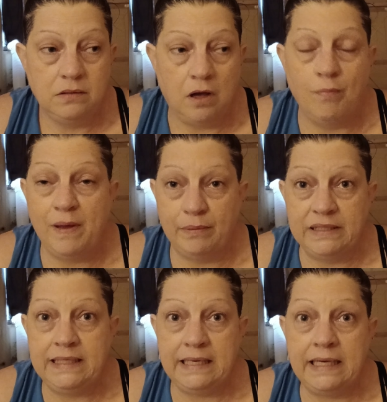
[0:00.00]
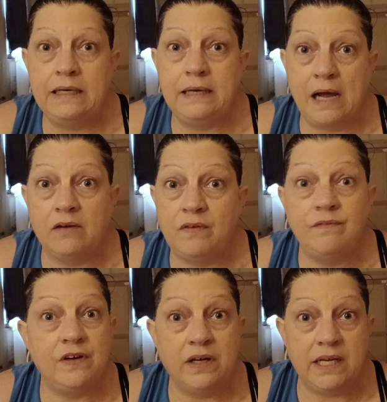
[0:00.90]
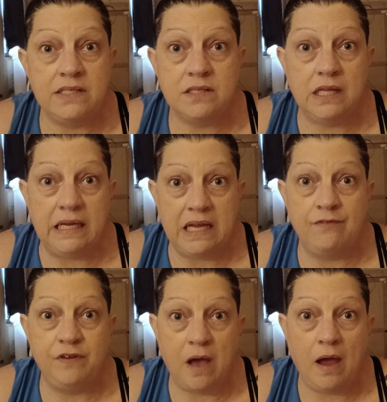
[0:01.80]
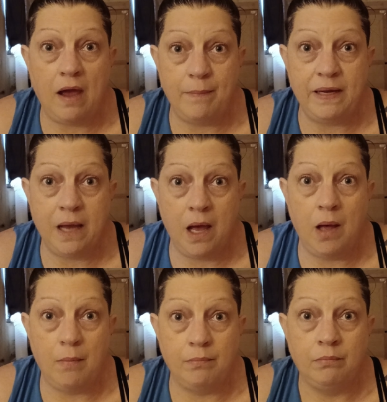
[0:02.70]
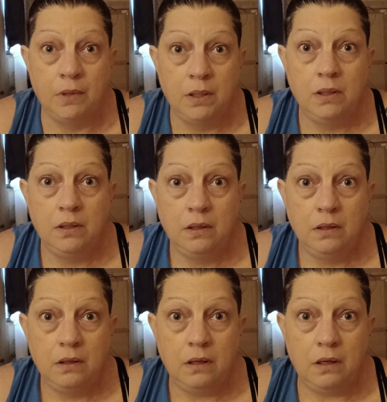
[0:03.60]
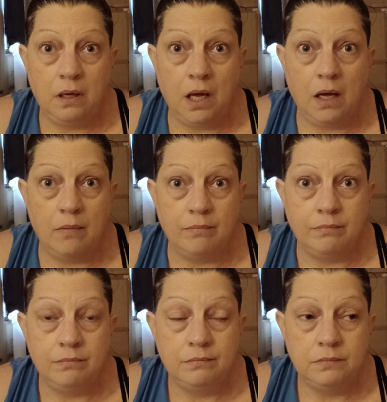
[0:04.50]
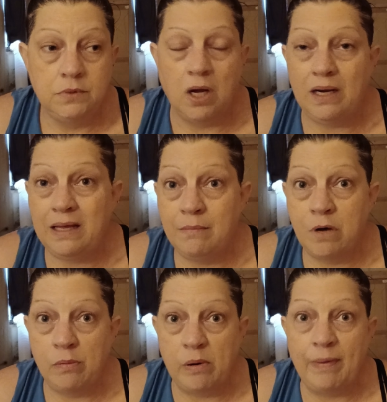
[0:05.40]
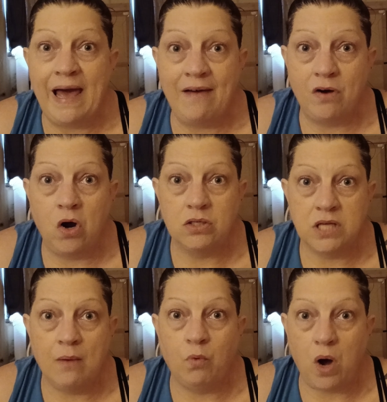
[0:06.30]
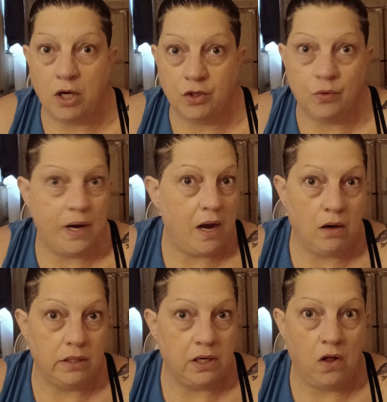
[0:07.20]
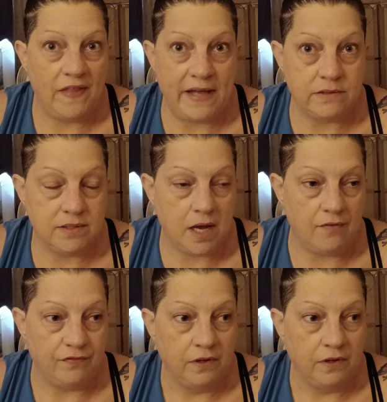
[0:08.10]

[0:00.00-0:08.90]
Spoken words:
I'll be able to get in and out of it very easily if I become not immobile, but have a hard time walking around and all that stuff.